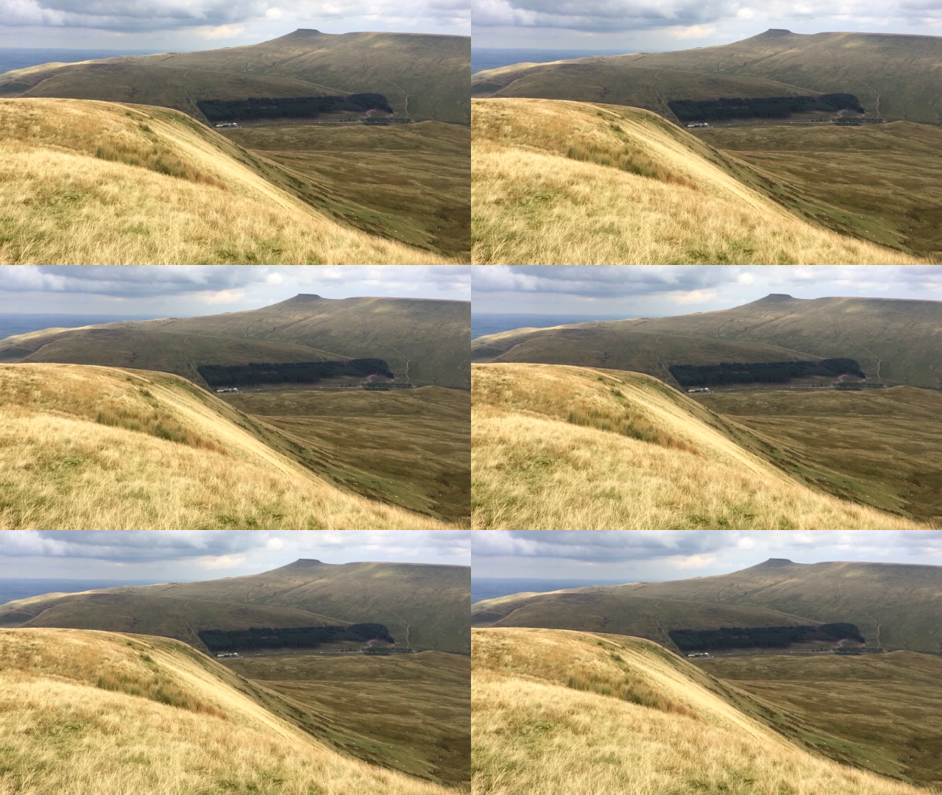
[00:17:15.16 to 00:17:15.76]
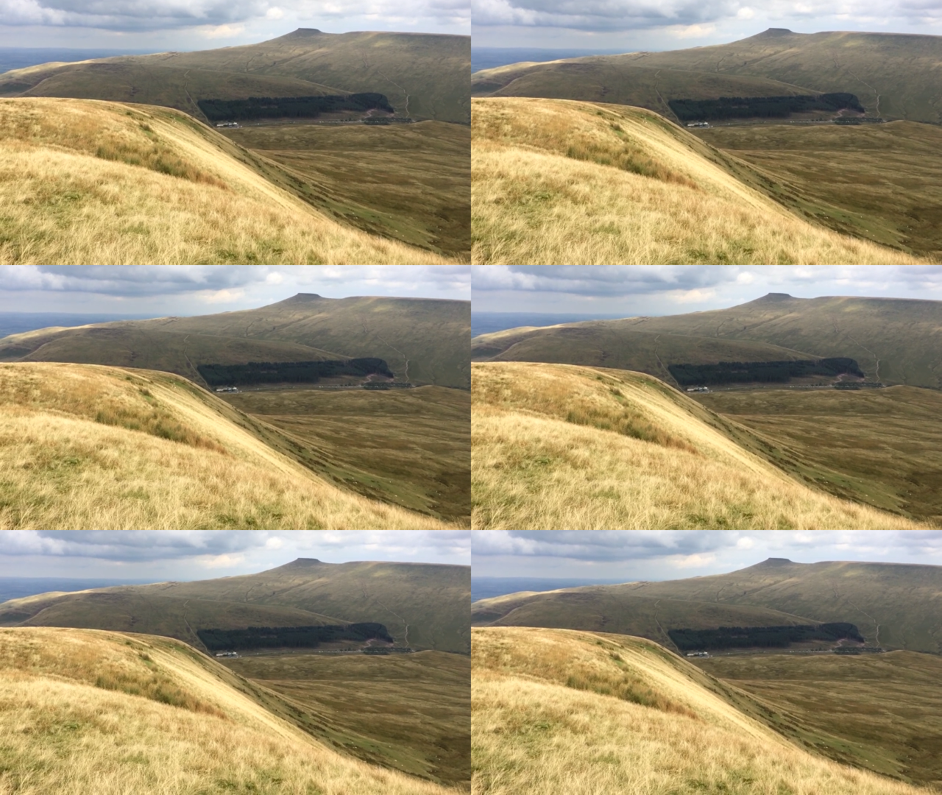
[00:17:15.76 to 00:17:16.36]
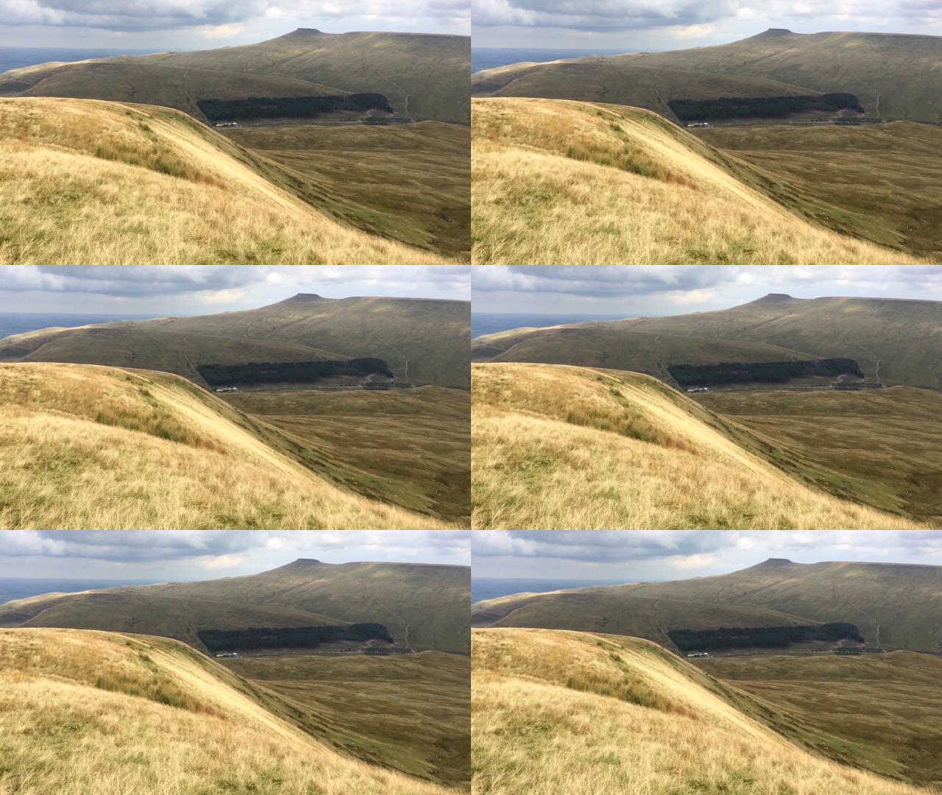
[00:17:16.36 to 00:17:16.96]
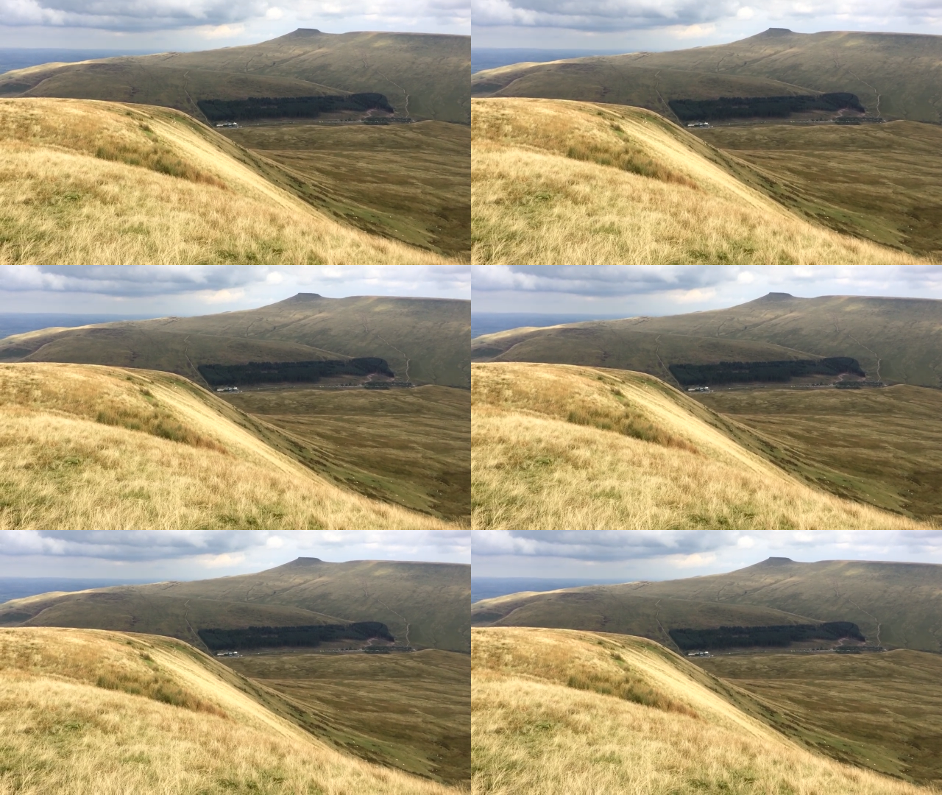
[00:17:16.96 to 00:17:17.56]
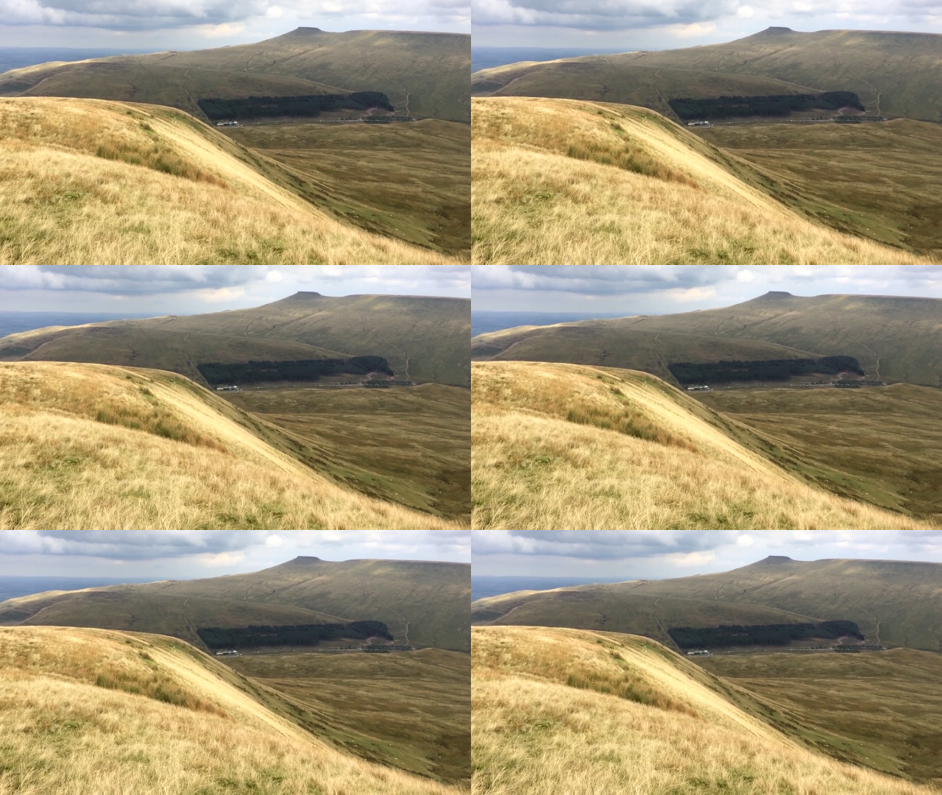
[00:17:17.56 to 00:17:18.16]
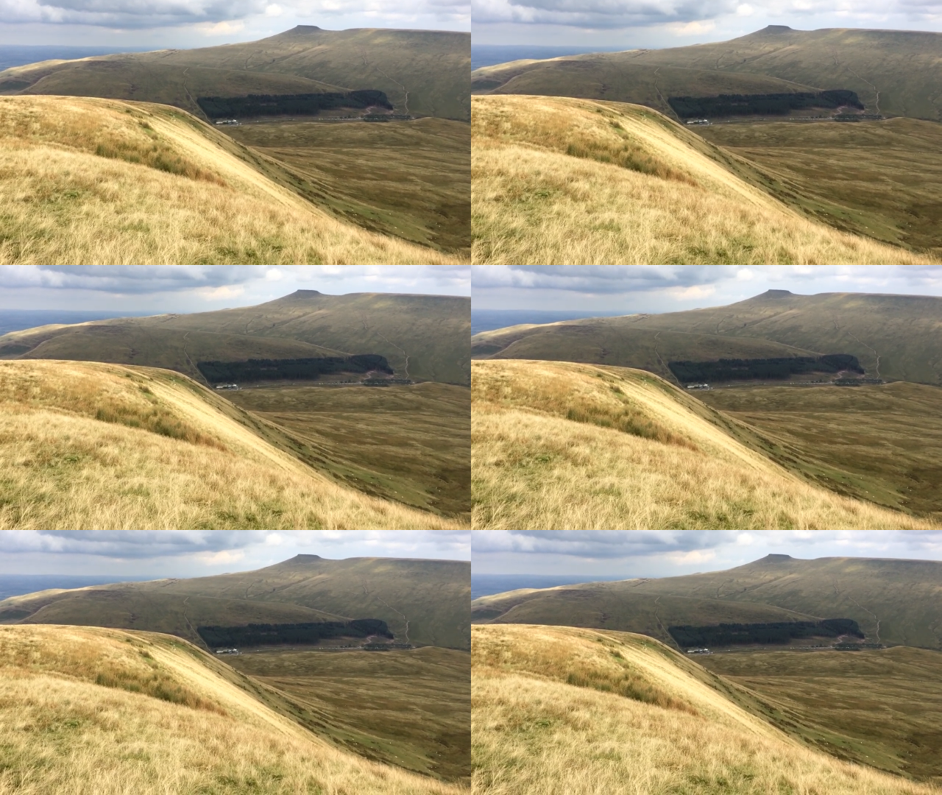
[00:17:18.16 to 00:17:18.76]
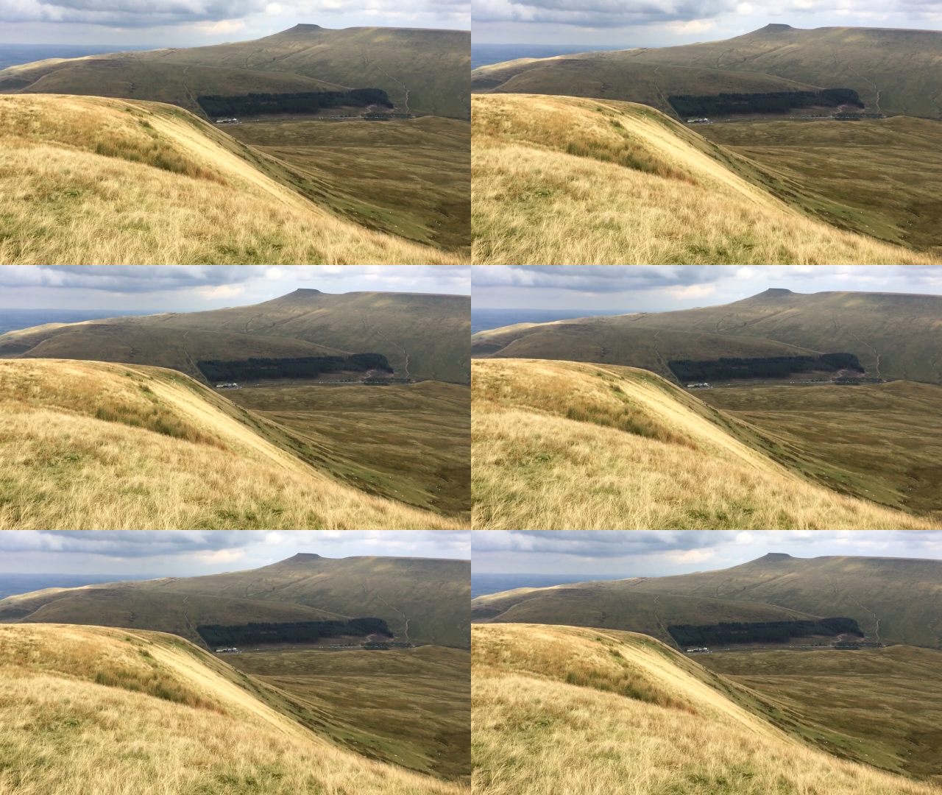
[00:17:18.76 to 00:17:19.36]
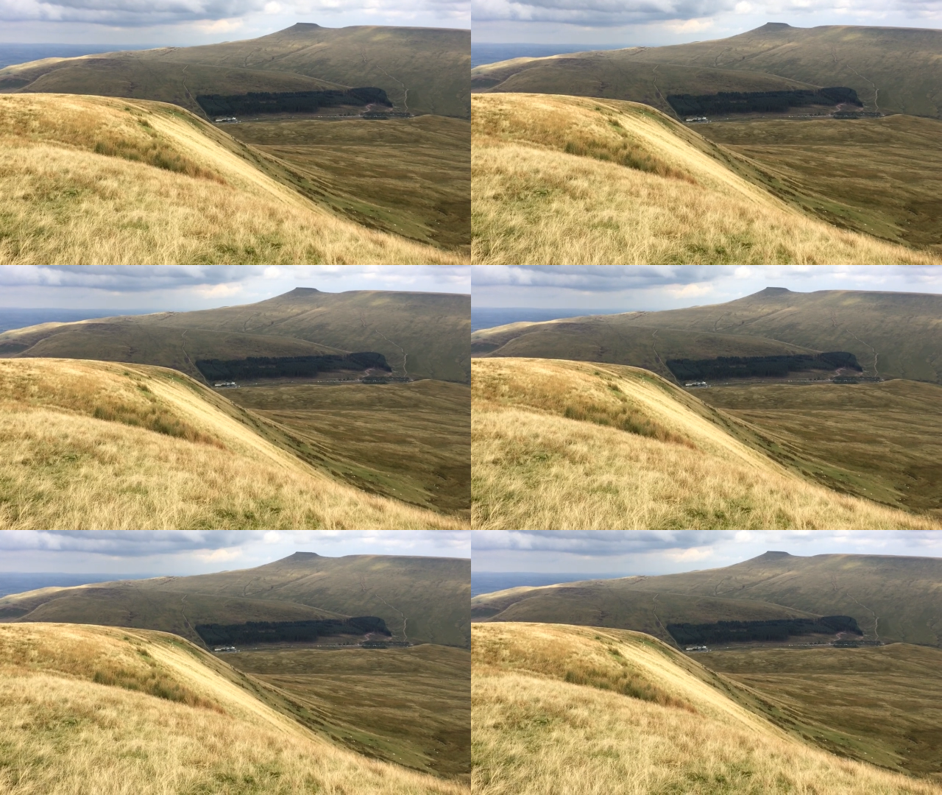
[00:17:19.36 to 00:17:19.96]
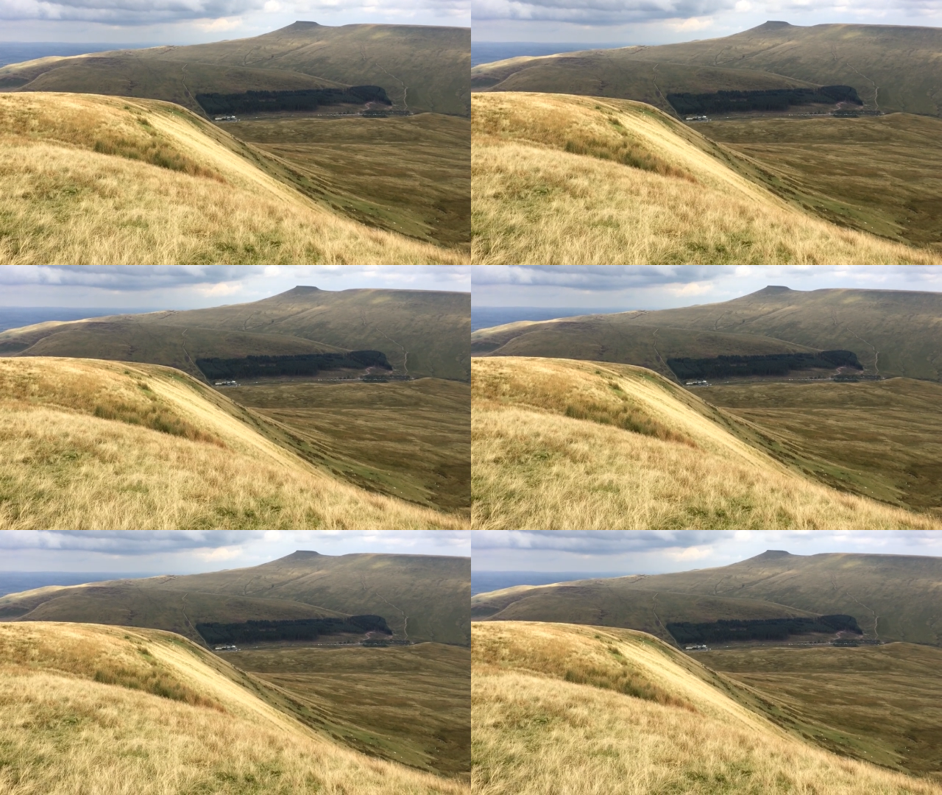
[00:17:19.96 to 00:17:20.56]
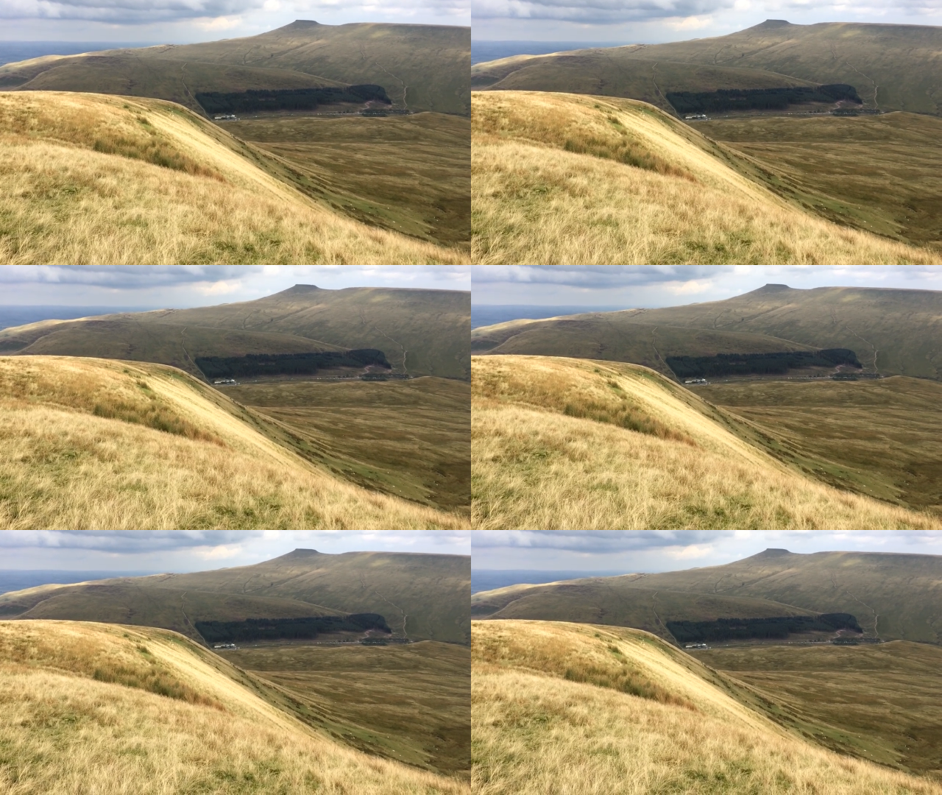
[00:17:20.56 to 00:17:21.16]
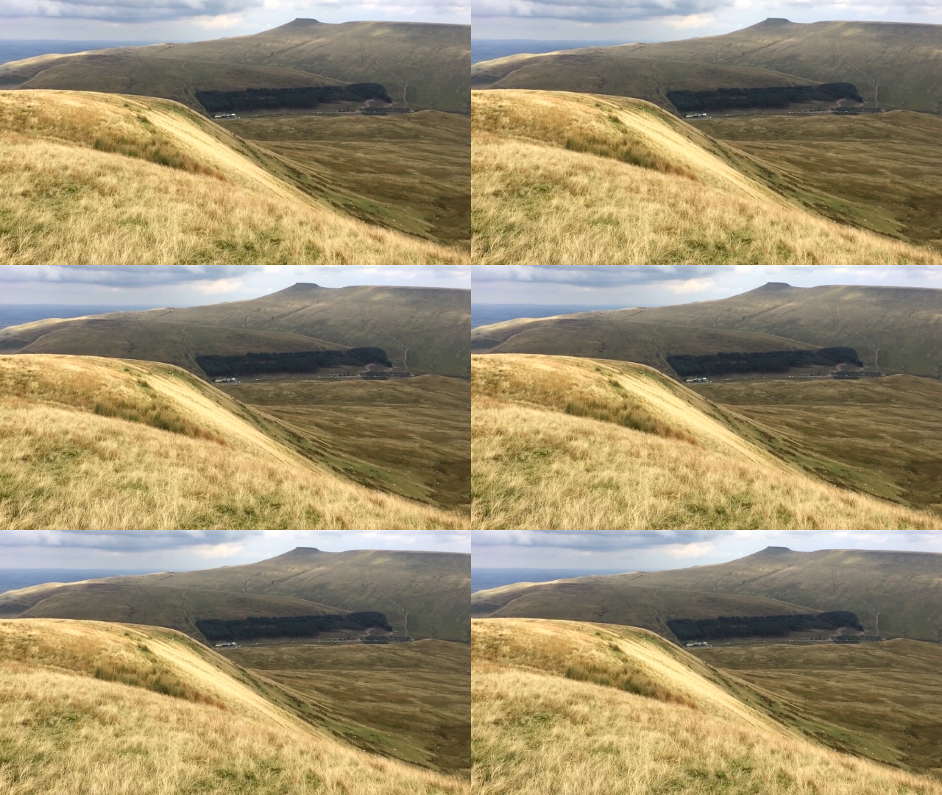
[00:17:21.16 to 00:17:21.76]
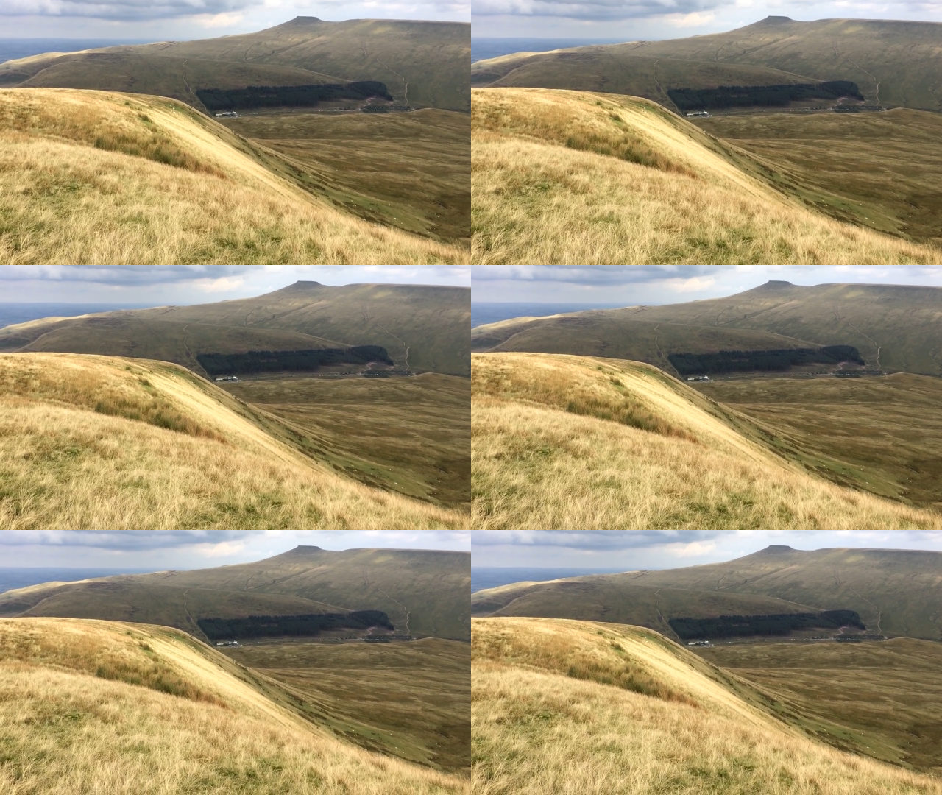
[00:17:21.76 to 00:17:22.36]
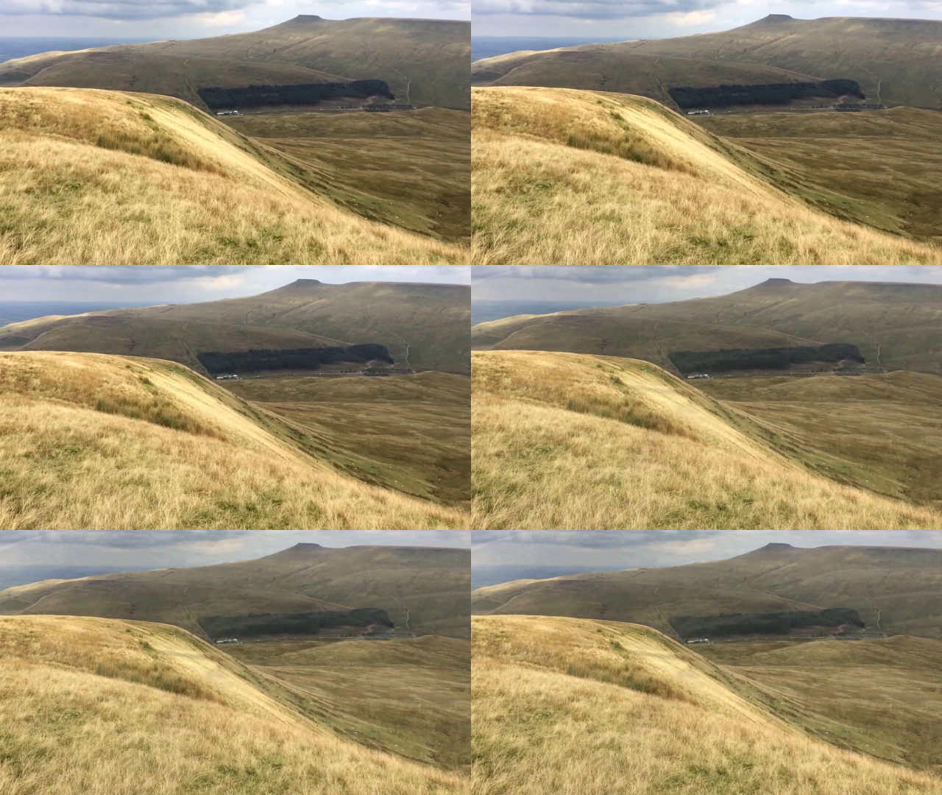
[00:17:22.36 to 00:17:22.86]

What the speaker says: No face is visible, so there are no lips to read.